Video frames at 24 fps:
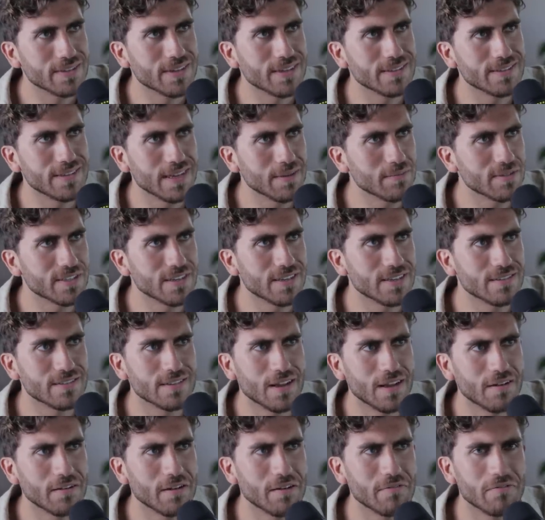is that Samson is
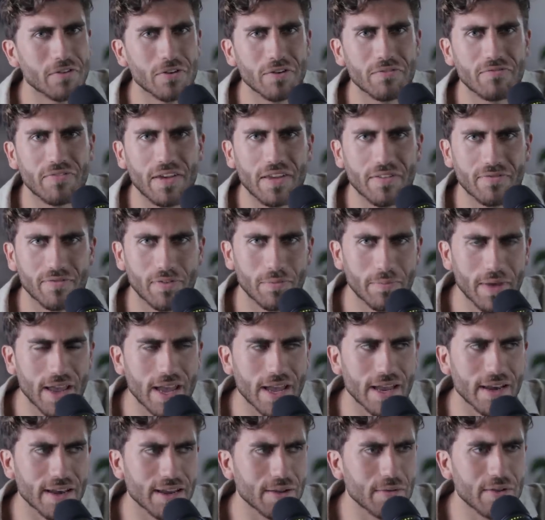not a very faithful
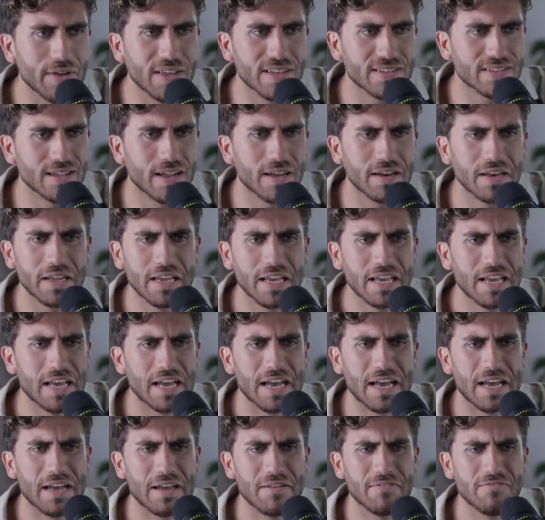man. He's not
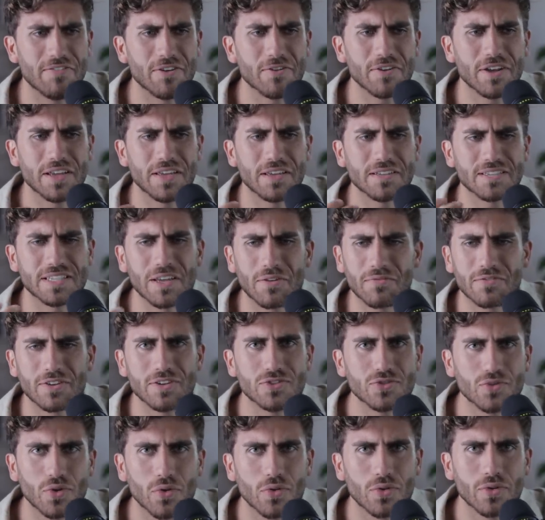uh, very
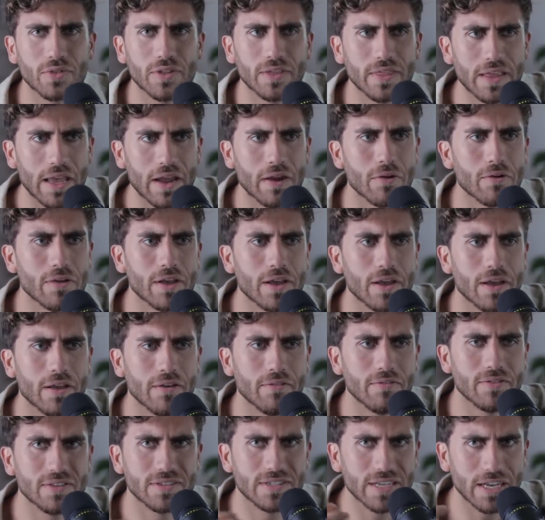self-controlled in the area
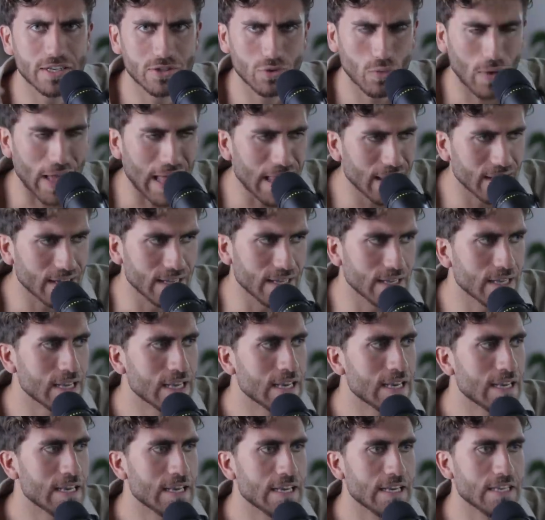of his sexuality.
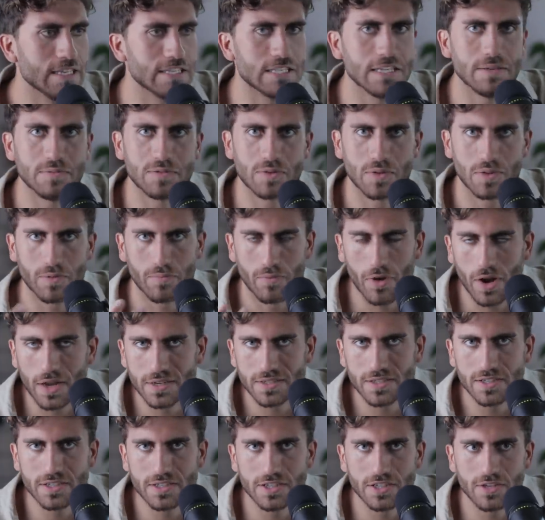He sleeps with a
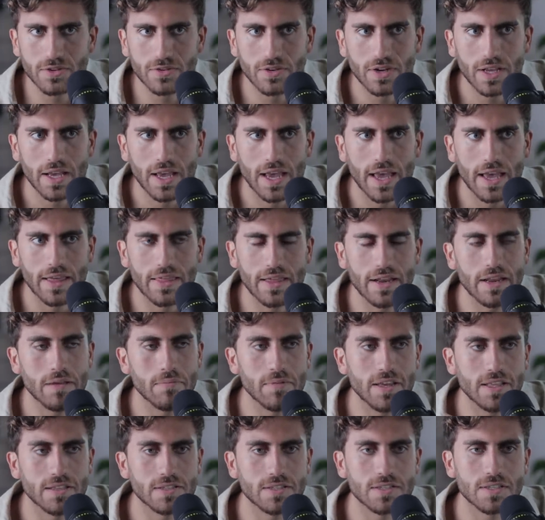prostitute, and then he
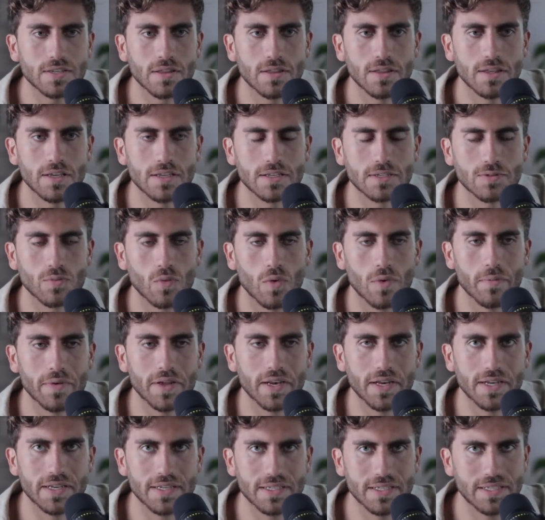meets this
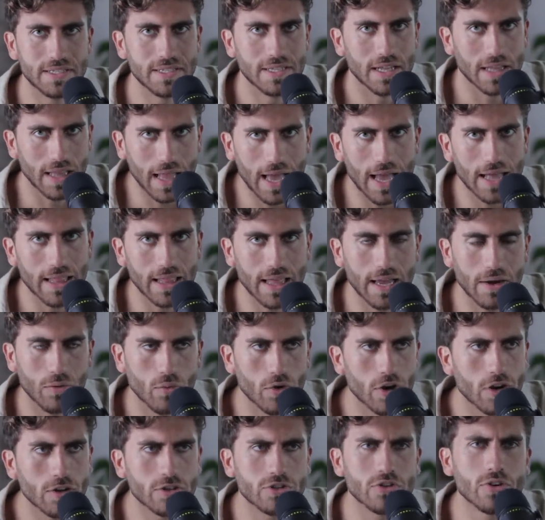woman, Delilah, and
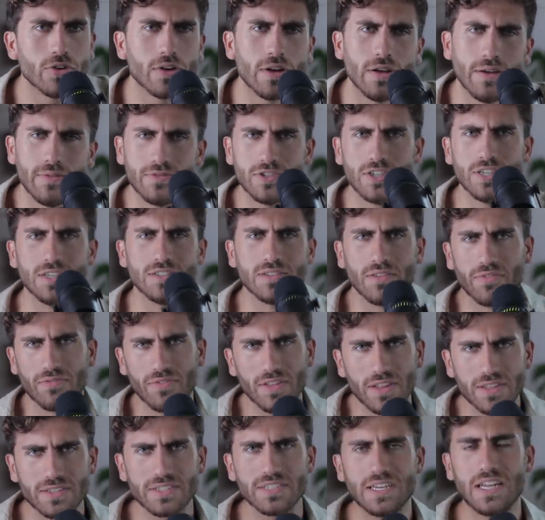we're not sure if she's a
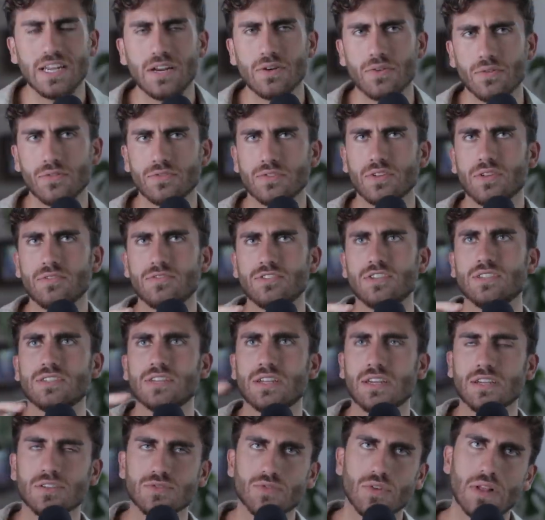Philistine or if she's
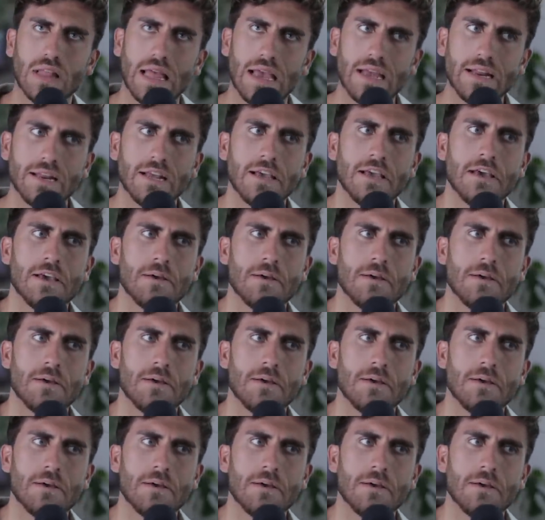an Israelite,